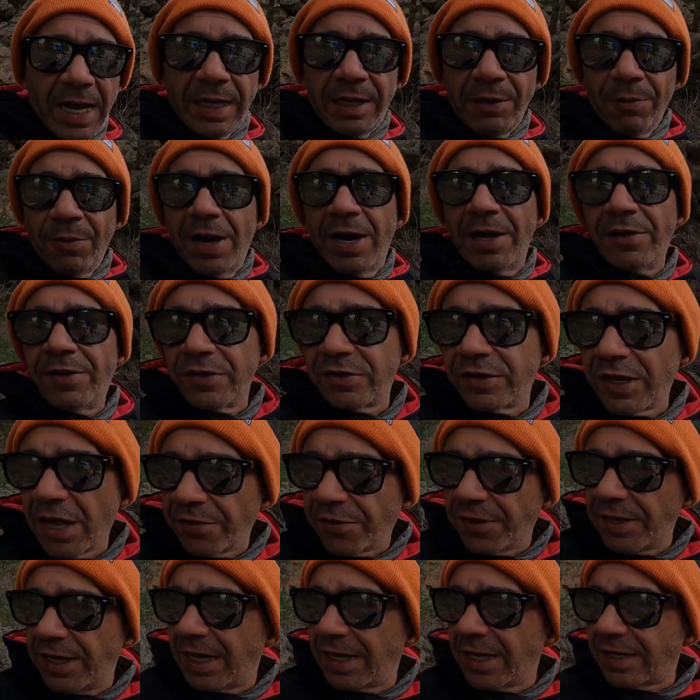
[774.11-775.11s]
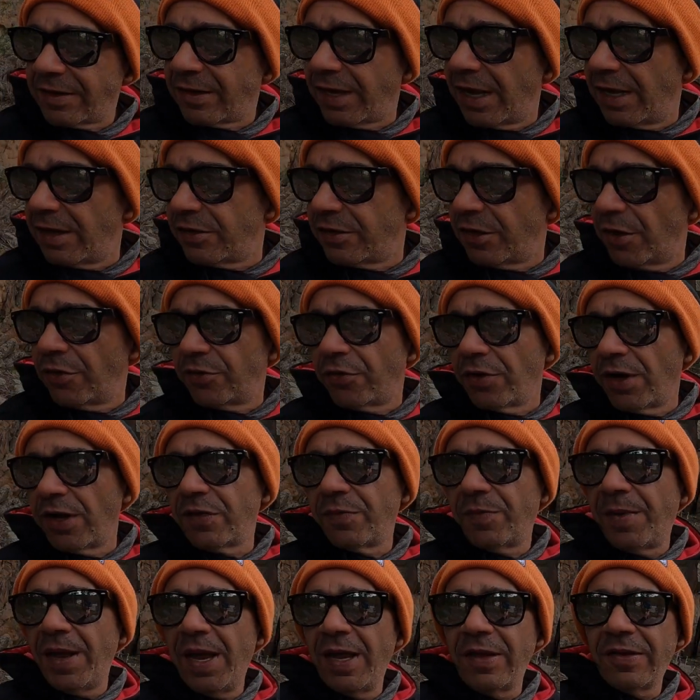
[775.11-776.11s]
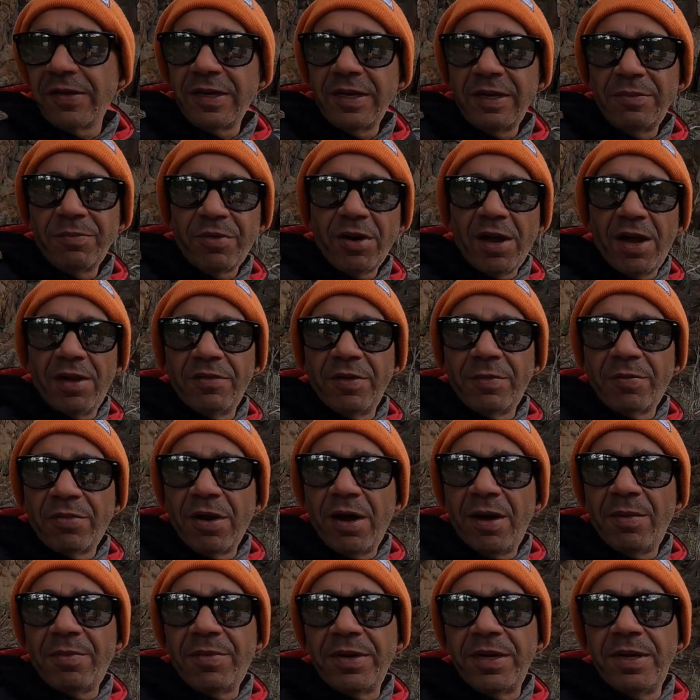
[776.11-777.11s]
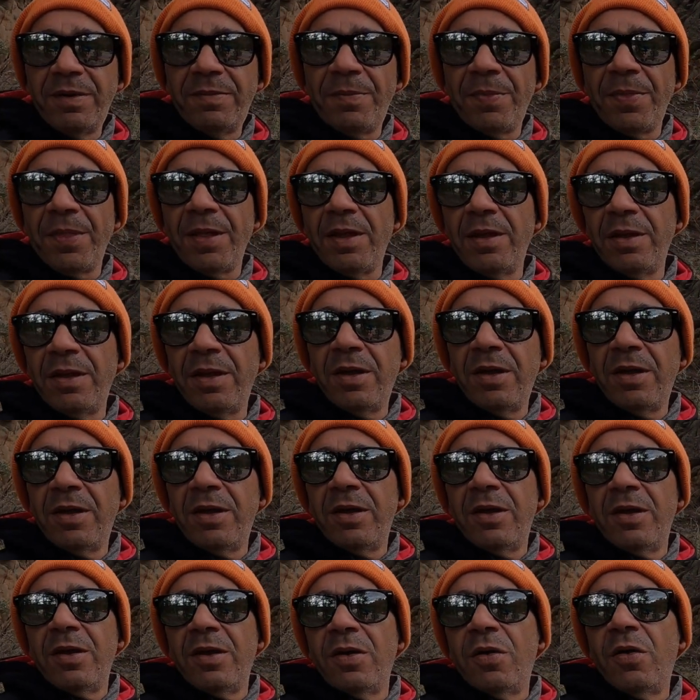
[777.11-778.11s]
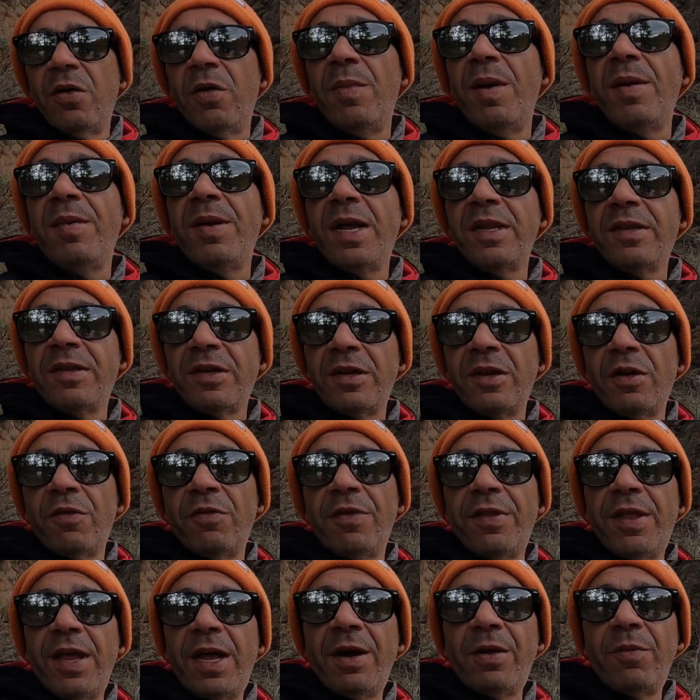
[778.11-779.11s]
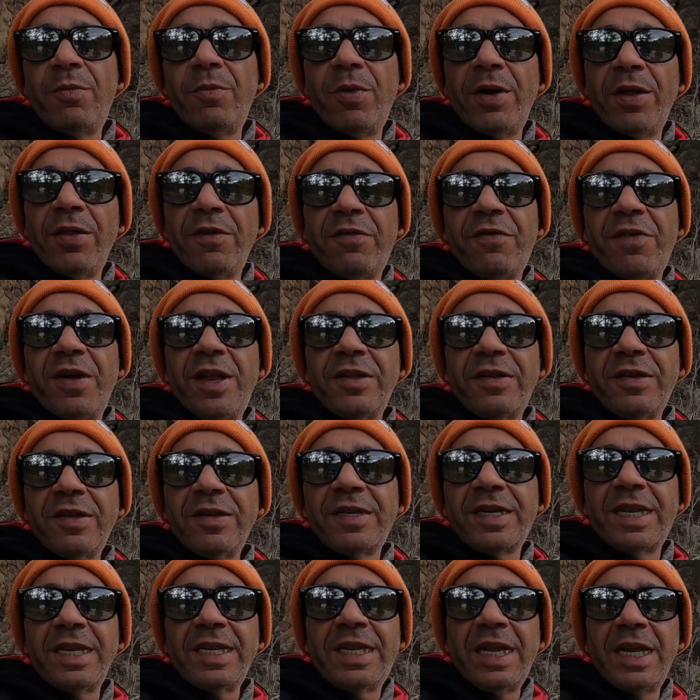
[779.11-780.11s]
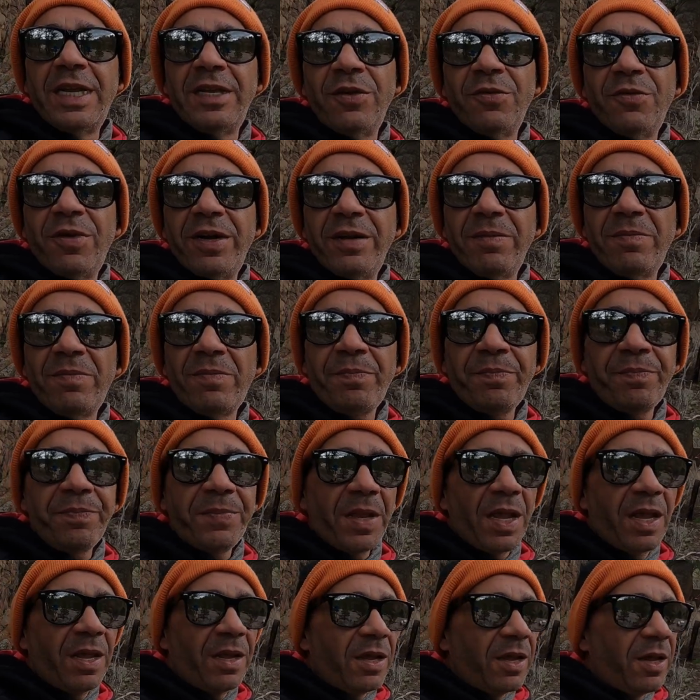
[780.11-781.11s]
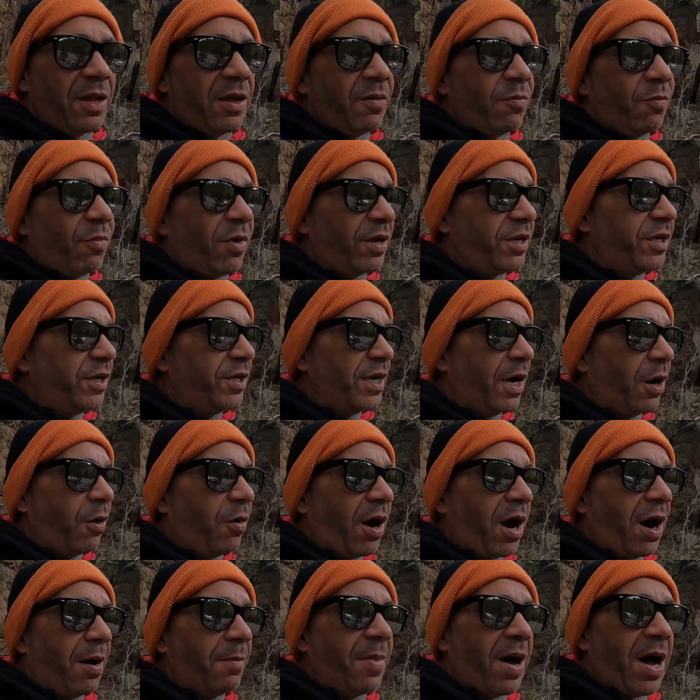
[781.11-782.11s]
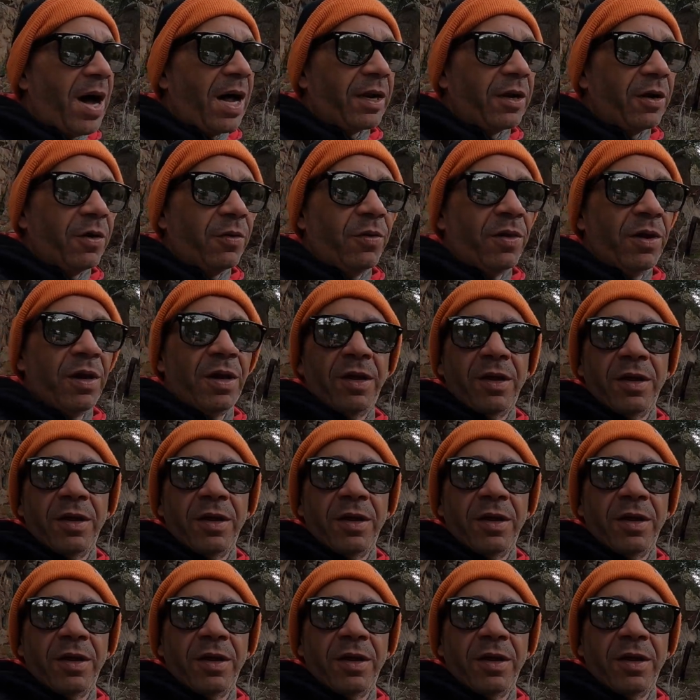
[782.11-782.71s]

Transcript: Anyway, there's nothing here that says no trespassing, private property. Or maybe that's it over there where the fence is continuing. Well, you know our motto.